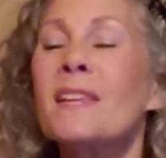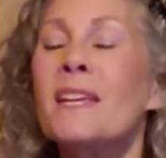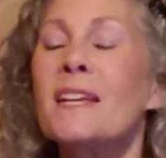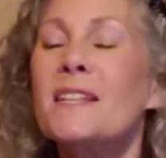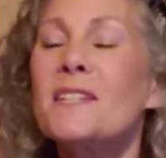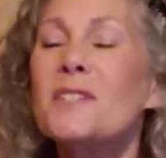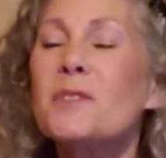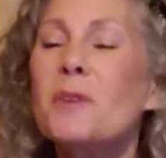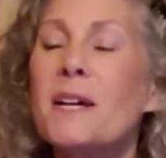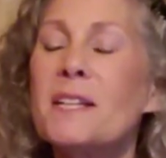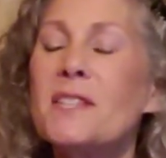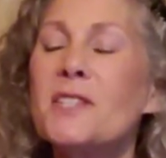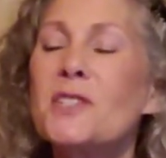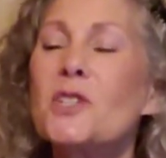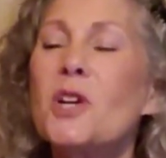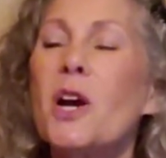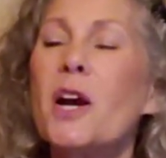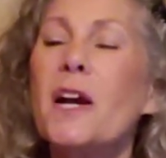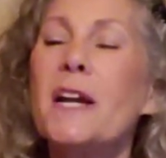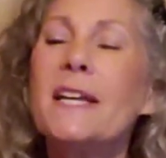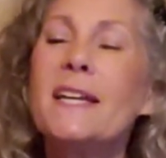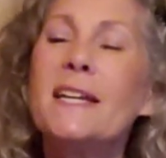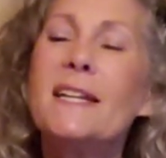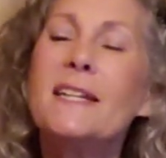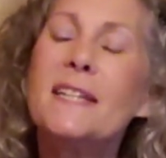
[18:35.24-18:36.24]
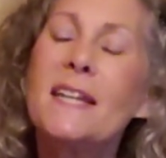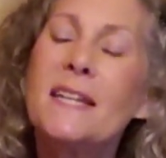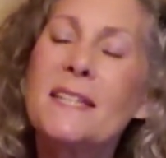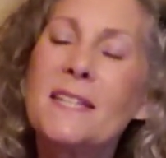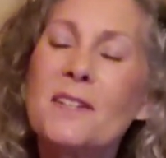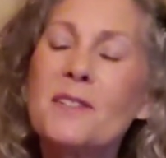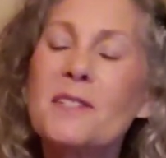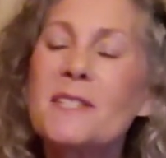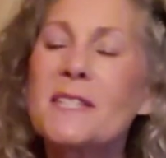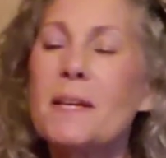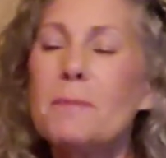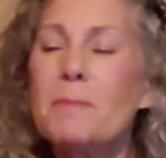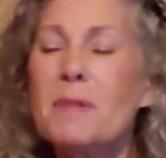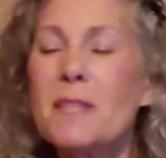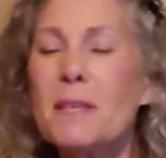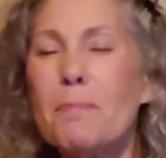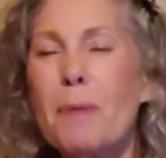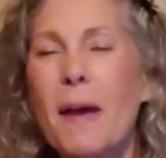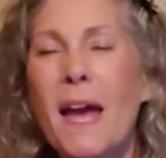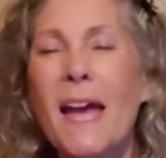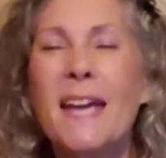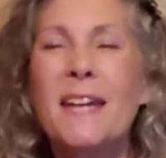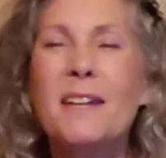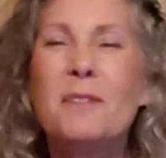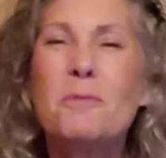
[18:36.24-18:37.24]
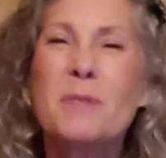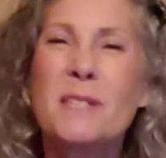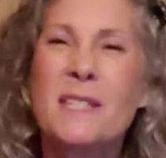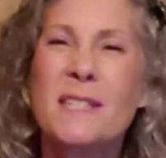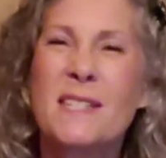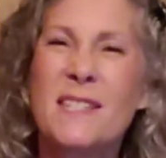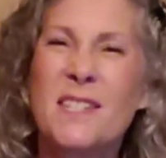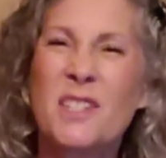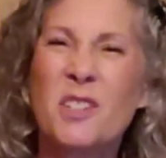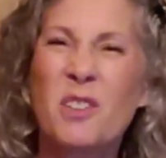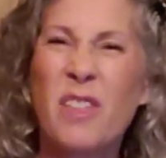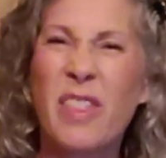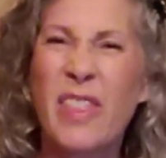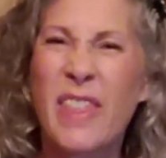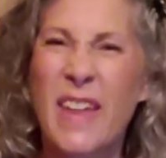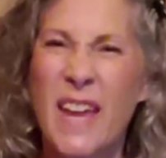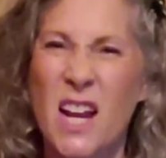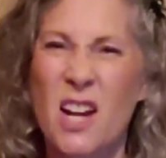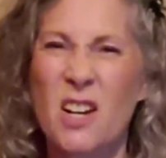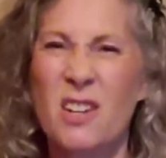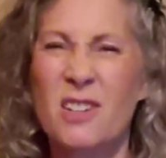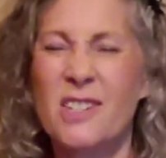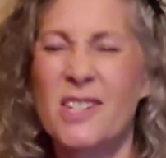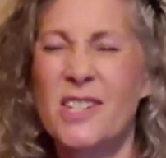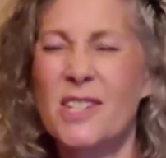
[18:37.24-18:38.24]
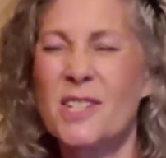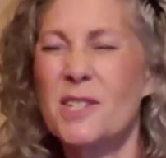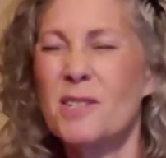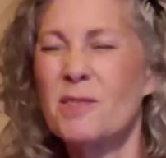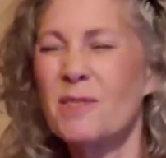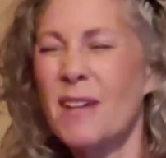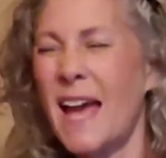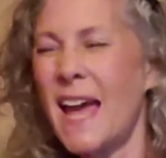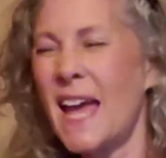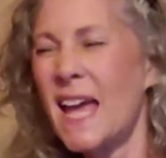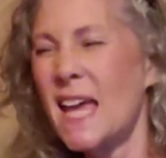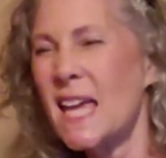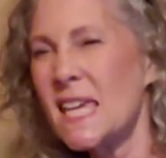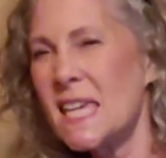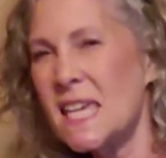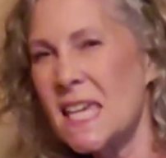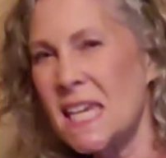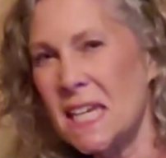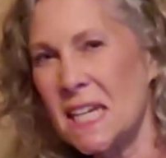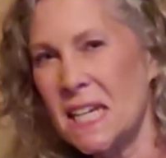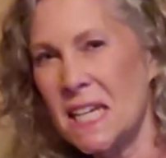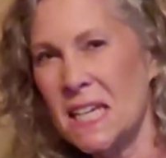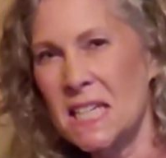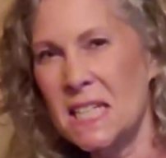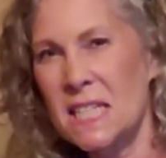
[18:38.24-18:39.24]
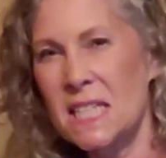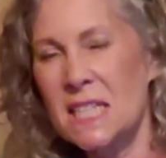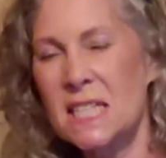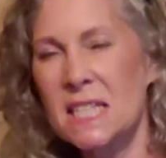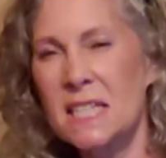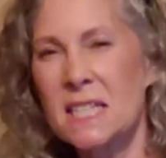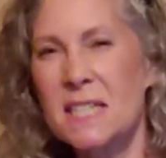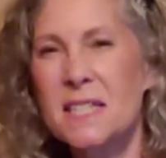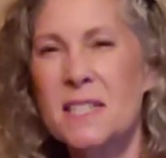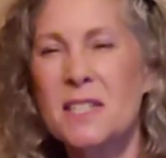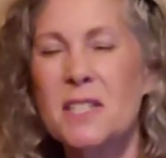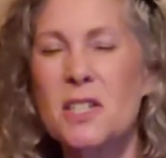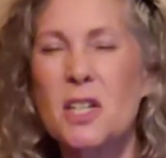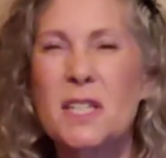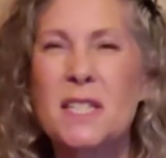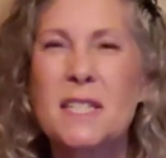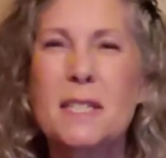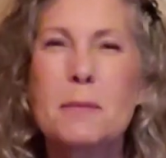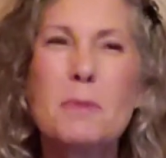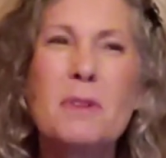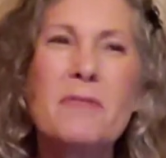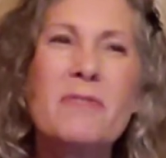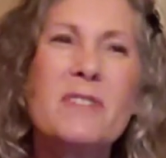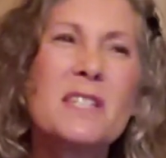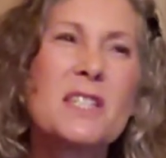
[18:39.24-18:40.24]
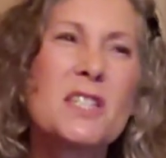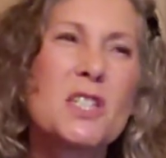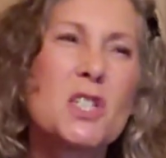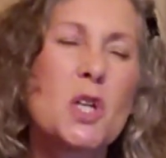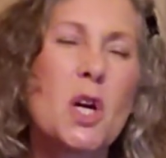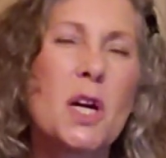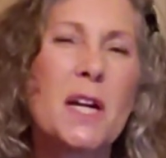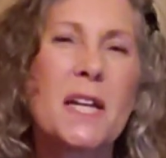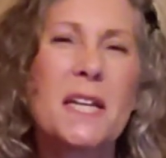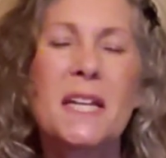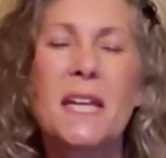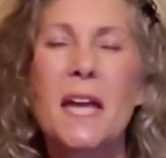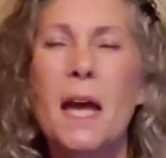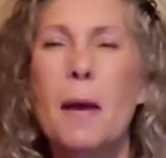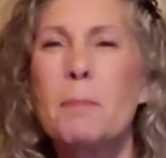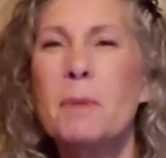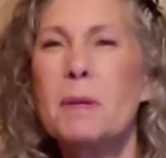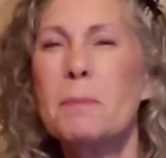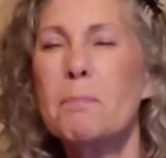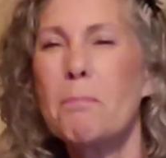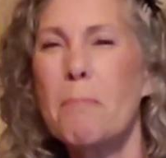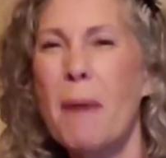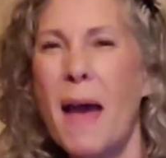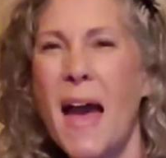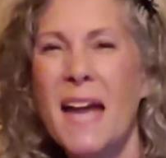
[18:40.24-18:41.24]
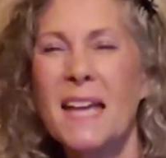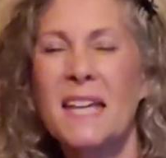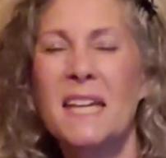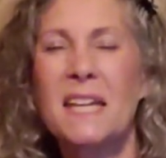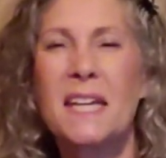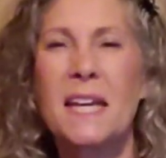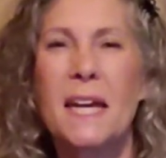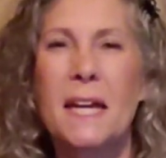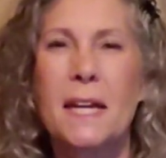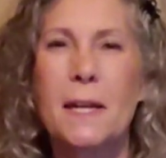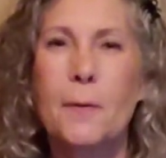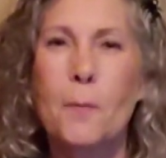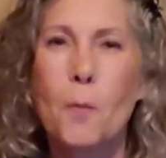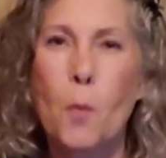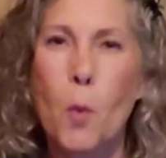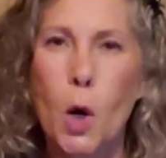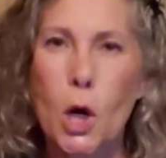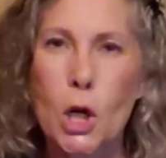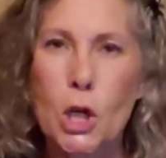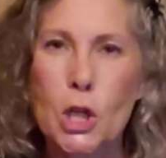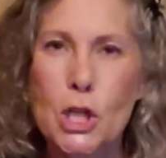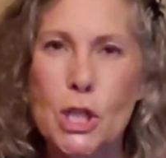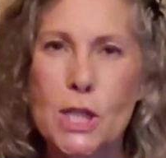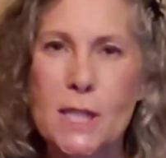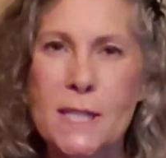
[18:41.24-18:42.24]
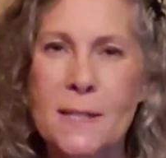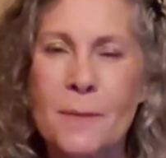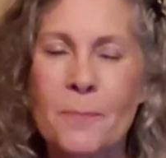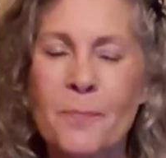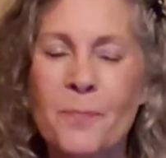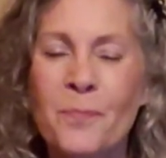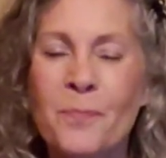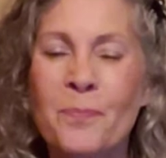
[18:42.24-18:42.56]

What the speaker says: So I started, some of the pain was still there, just achiness. Some of it started coming back and getting worse.